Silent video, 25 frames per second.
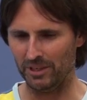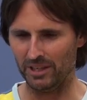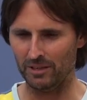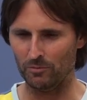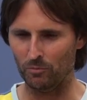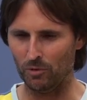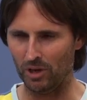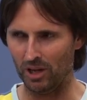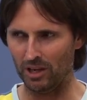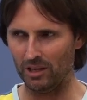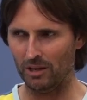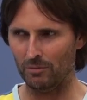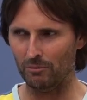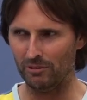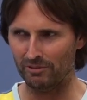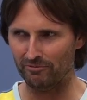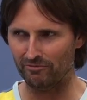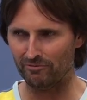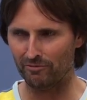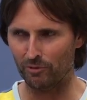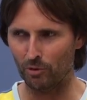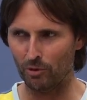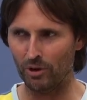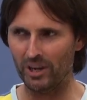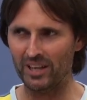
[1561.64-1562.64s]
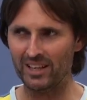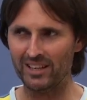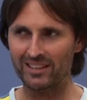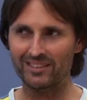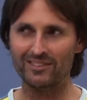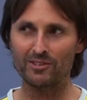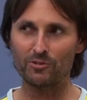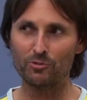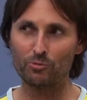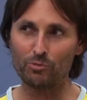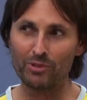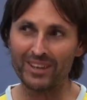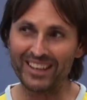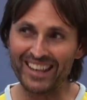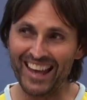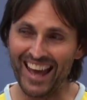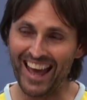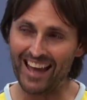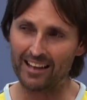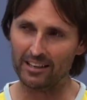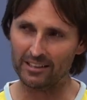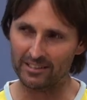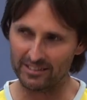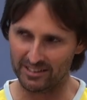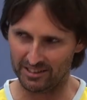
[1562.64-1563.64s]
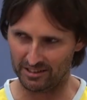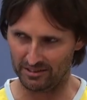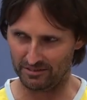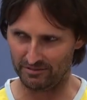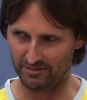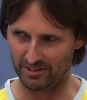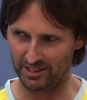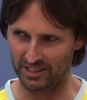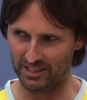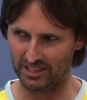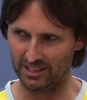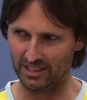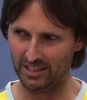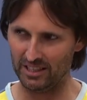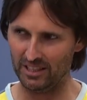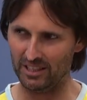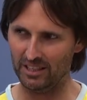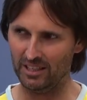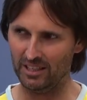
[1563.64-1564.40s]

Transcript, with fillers: of me, and while I'm avoiding the reality of it,